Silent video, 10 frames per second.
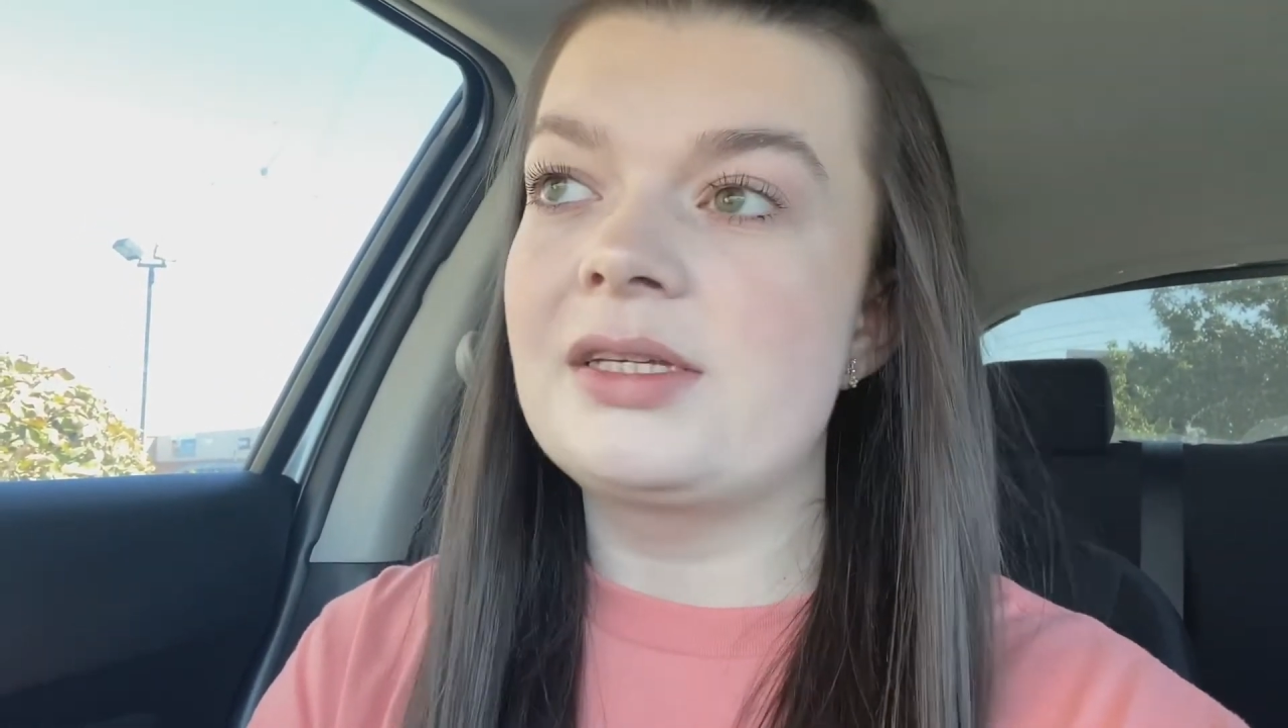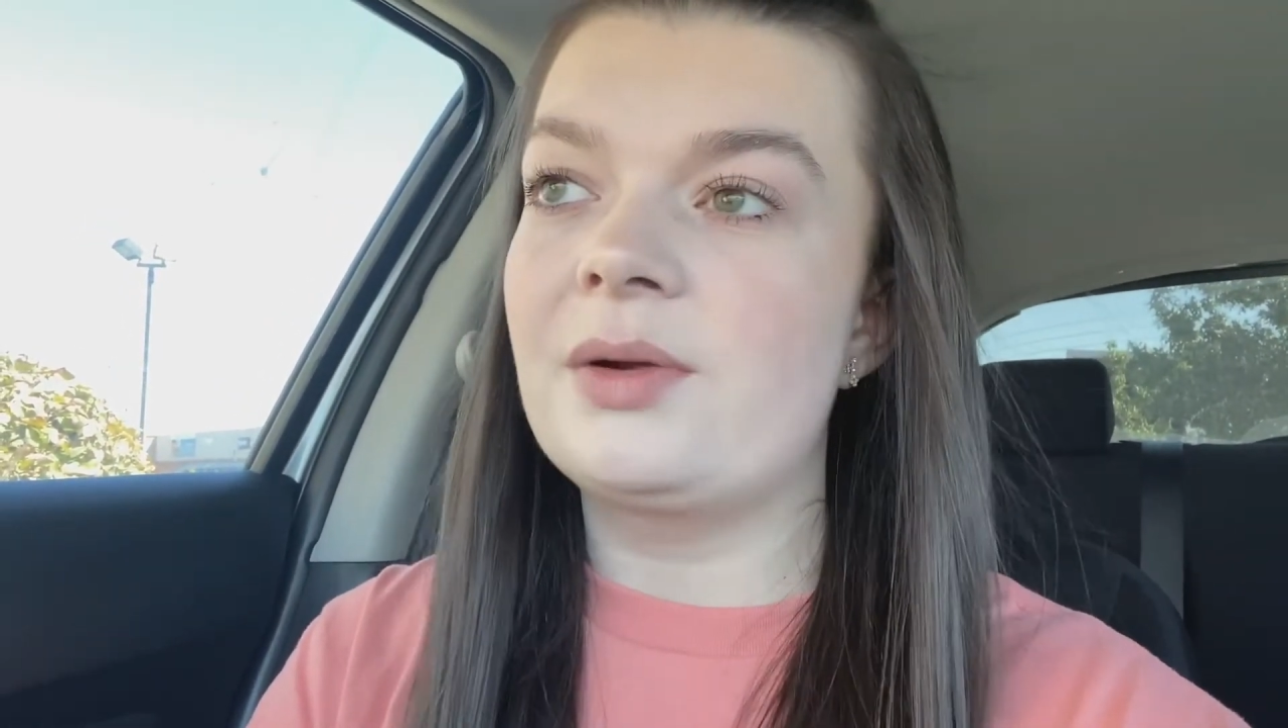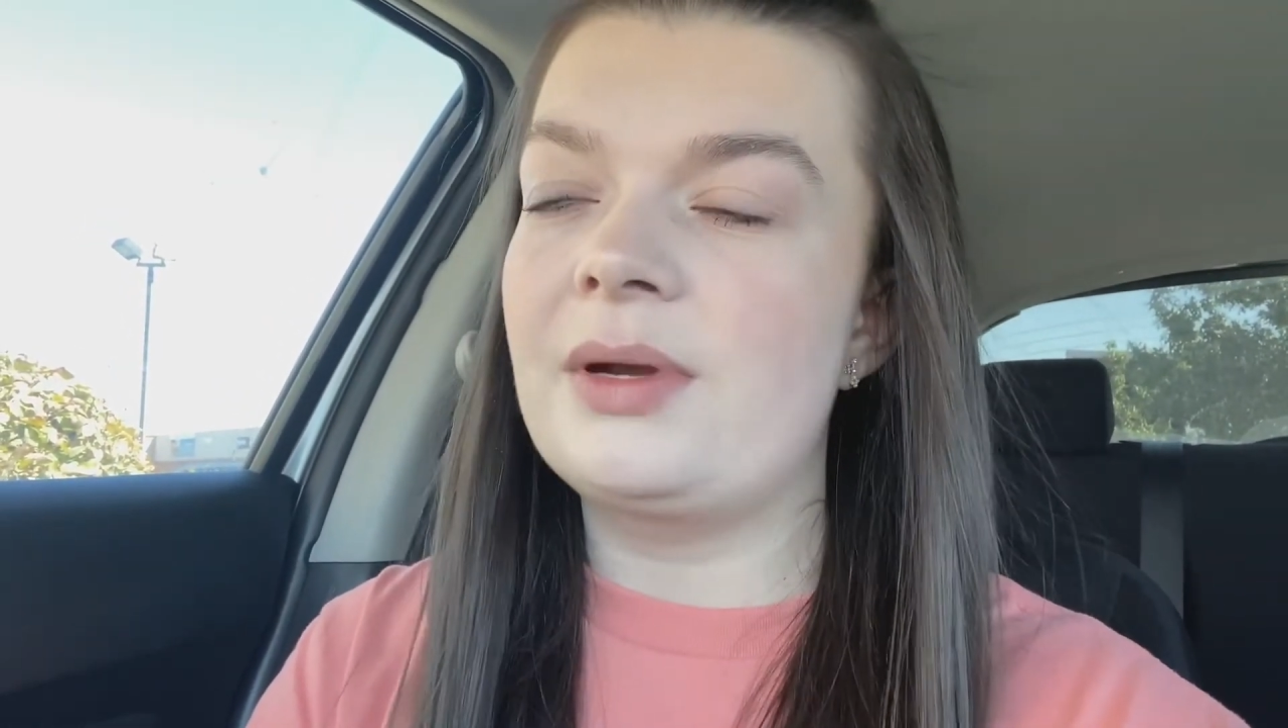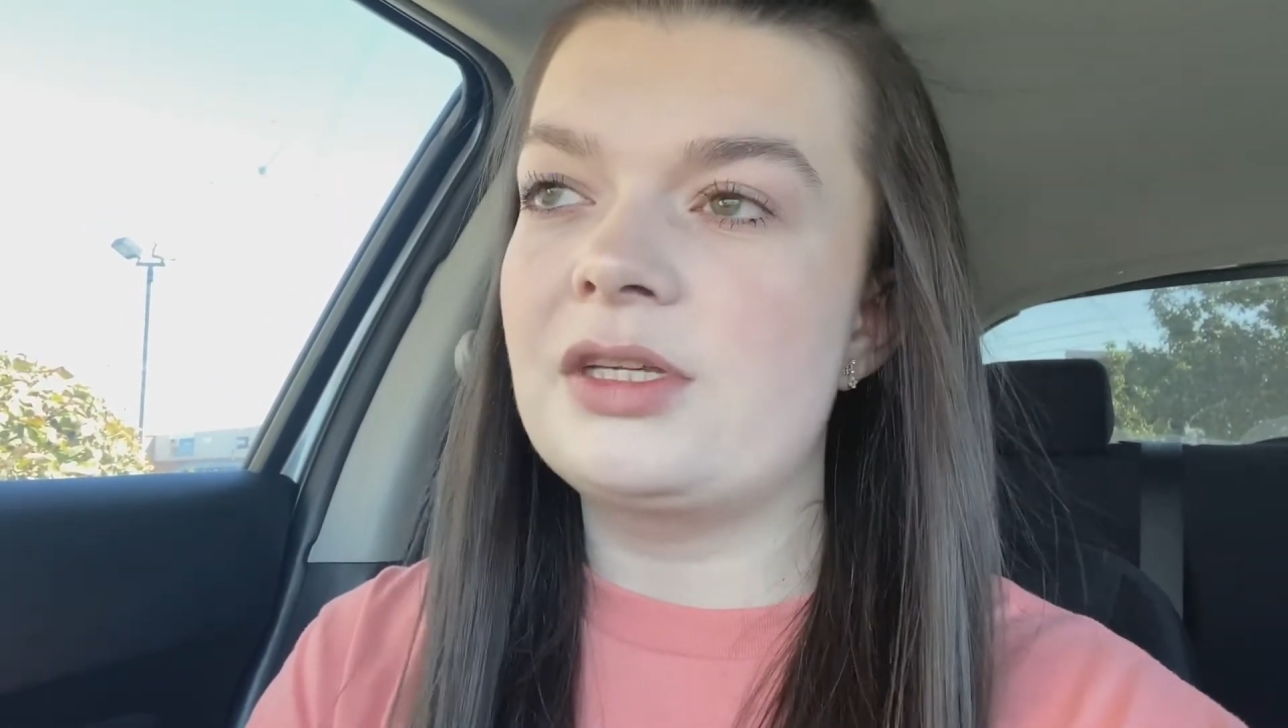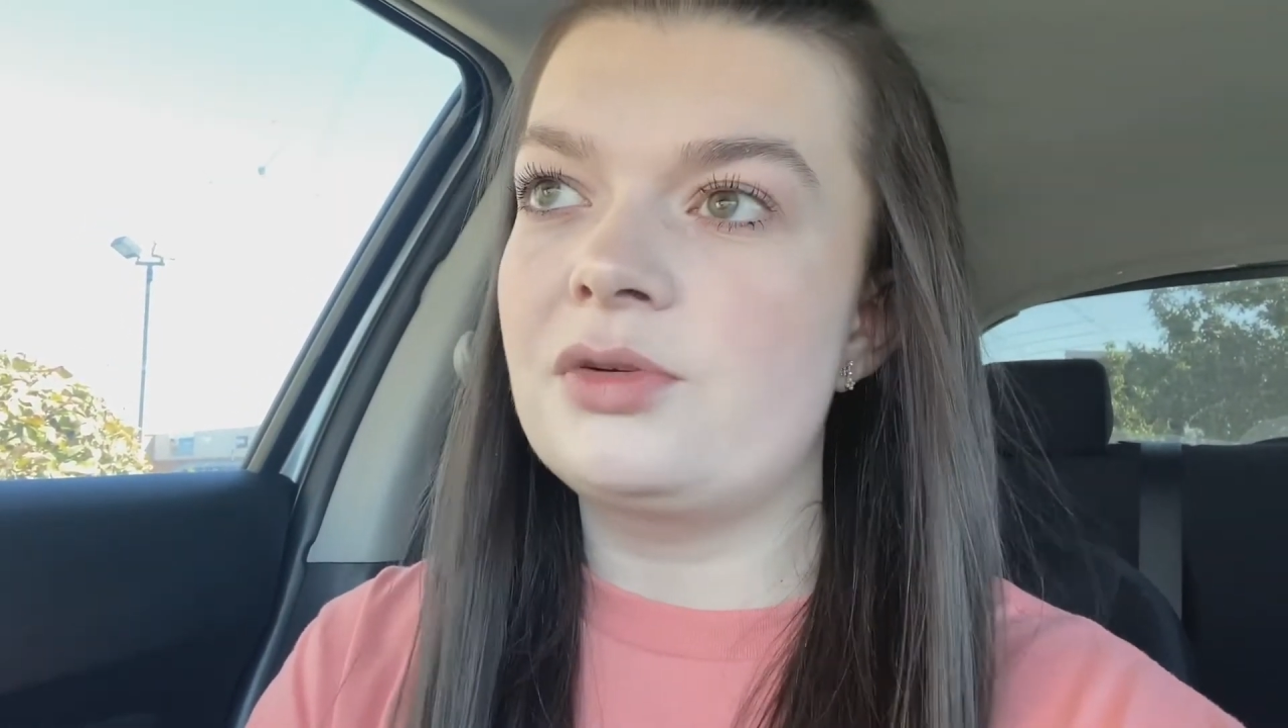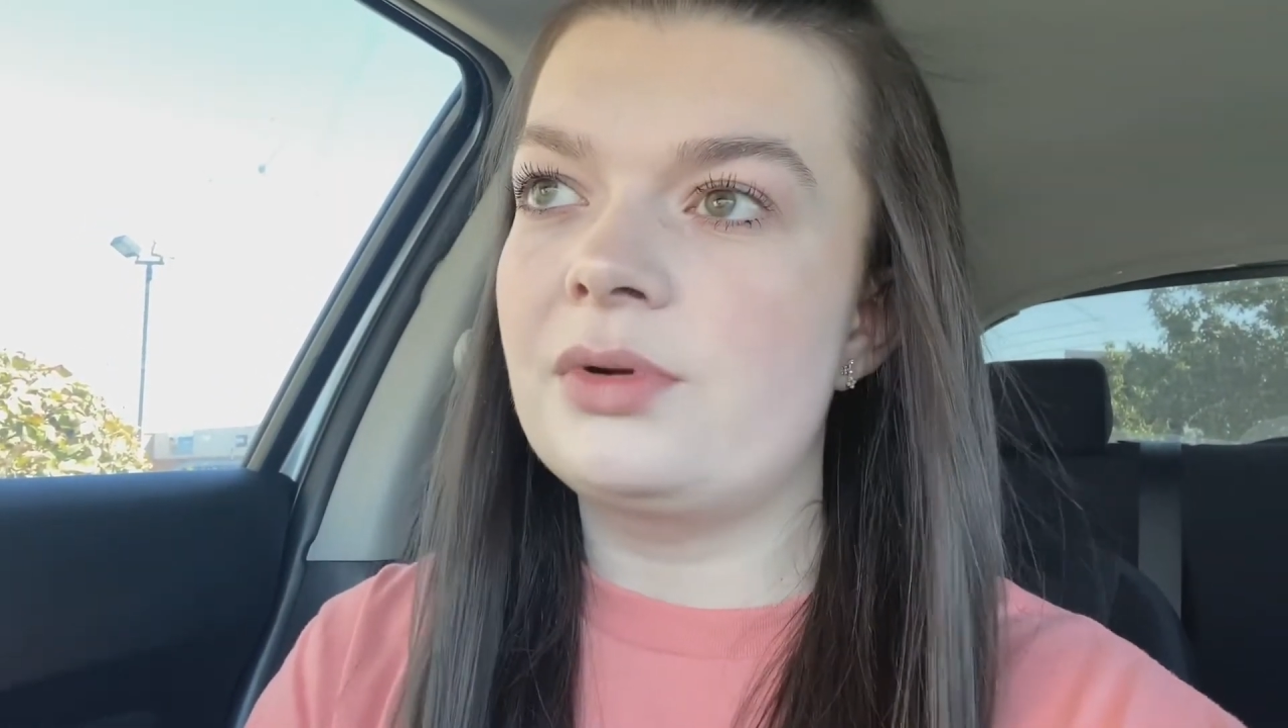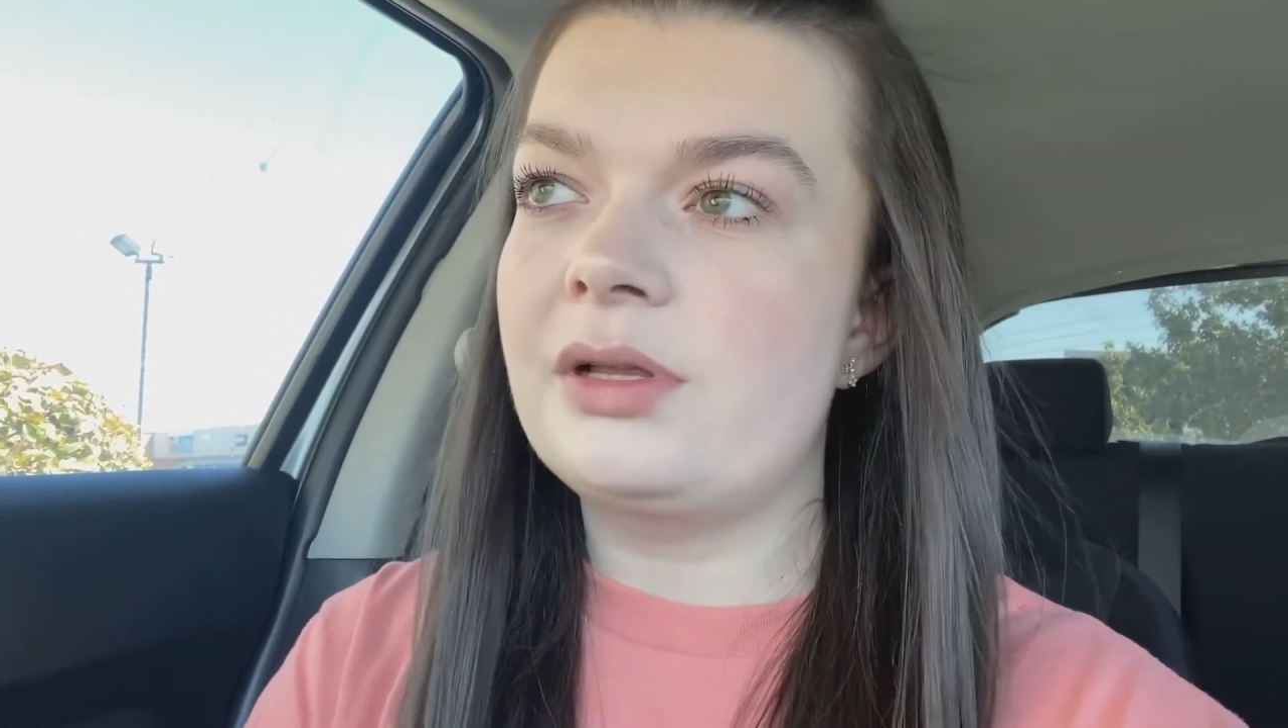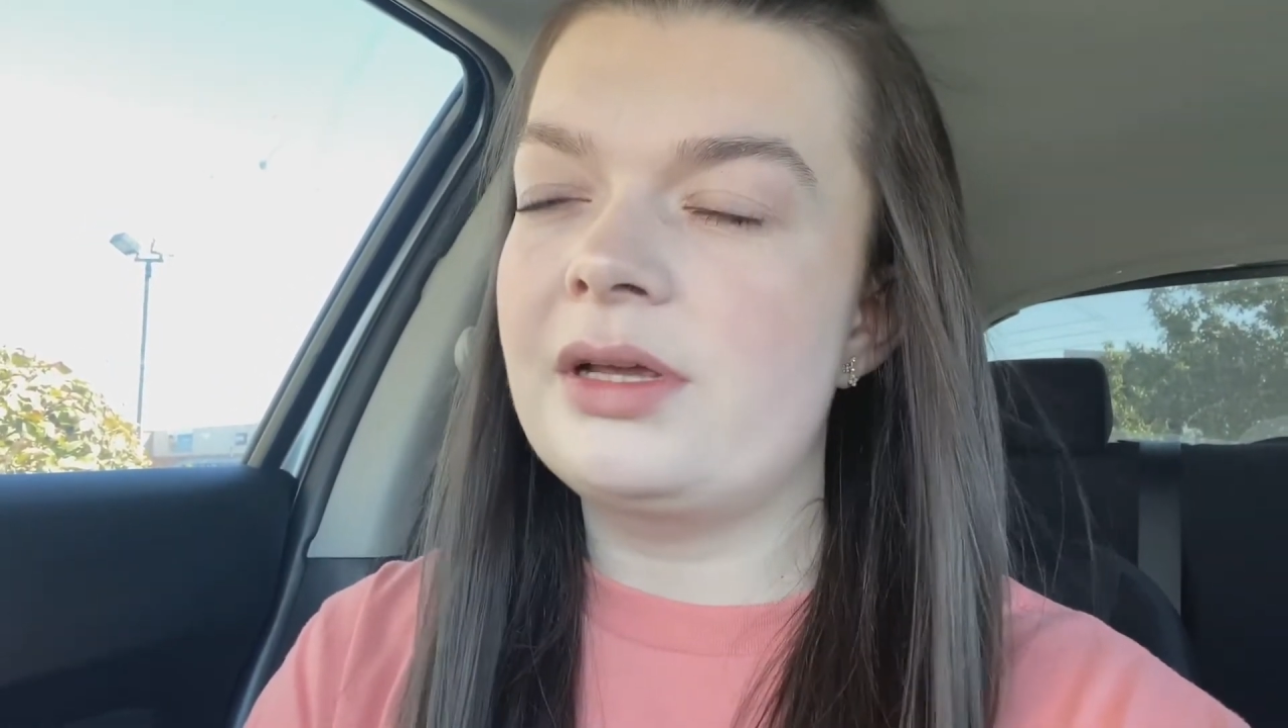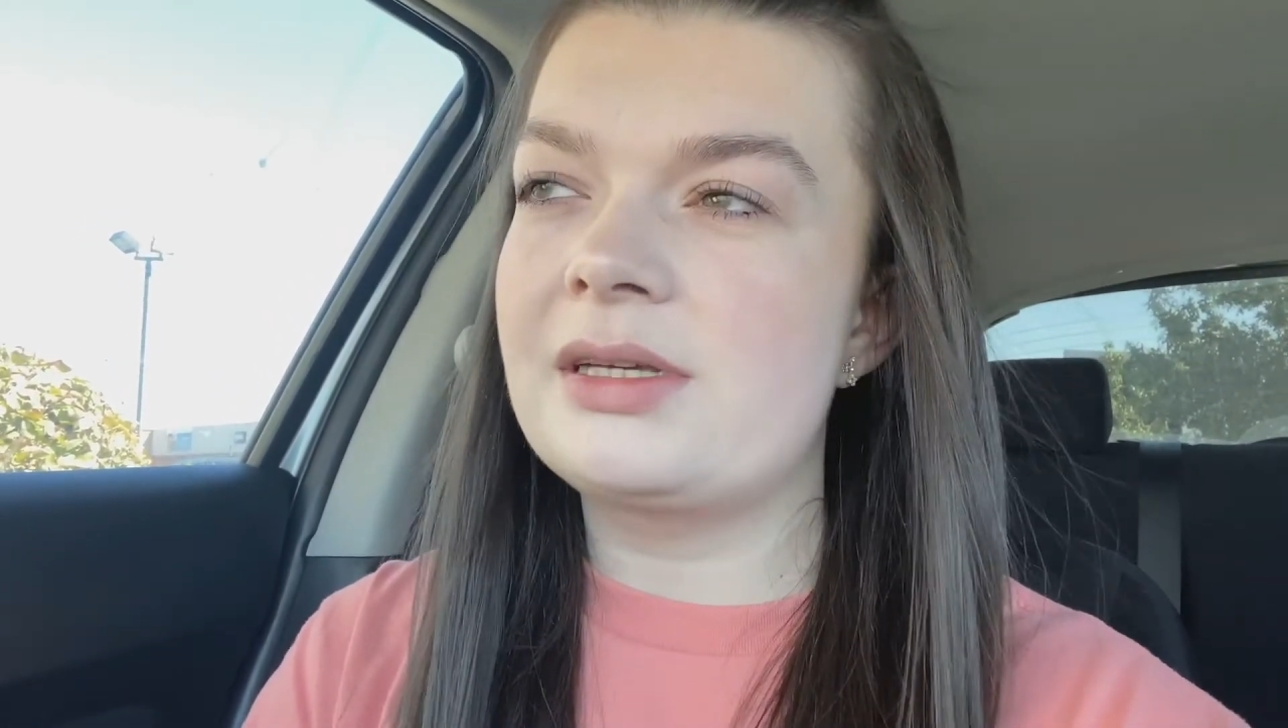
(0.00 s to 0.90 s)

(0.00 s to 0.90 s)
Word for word: to get ready too early